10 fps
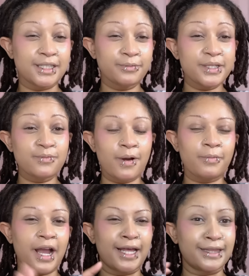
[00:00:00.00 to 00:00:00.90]
Now, the reason why we're
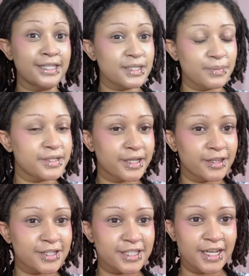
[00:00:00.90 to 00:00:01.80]
at this
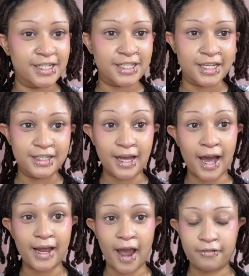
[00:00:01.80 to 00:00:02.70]
particular stage and
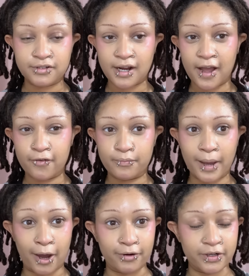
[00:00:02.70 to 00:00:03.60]
not after I've
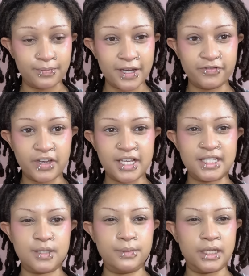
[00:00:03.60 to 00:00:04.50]
powdered my face
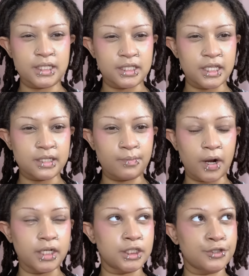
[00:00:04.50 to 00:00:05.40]
is because this
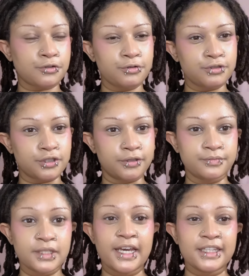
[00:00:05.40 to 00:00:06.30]
part is crucial.
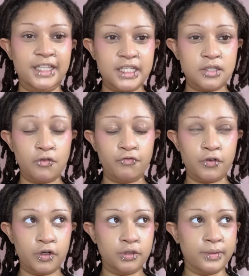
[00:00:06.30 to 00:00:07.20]
At least
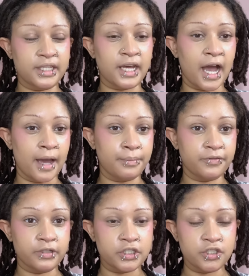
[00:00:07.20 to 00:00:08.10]
for the way that I
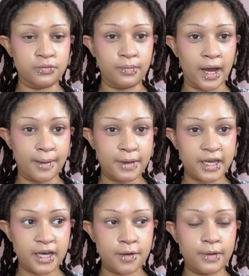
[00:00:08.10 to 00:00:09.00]
prefer to do my
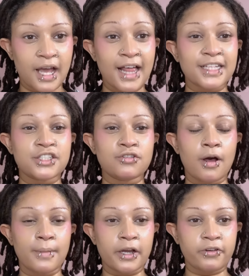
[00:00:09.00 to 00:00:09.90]
makeup, I like to do all
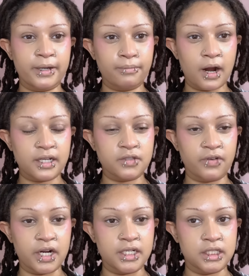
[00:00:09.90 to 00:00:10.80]
my cream products
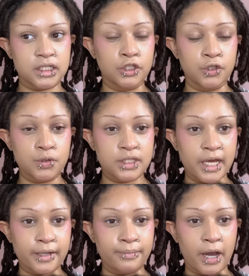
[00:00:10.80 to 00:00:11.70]
first, use
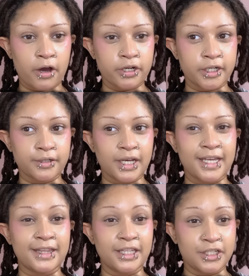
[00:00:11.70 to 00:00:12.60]
setting powder,
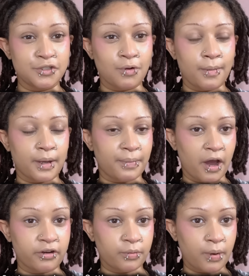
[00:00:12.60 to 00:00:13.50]
and then do all my
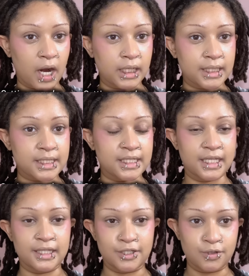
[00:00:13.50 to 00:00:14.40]
powdered products,
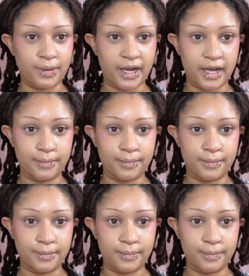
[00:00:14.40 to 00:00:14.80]
and then do my eye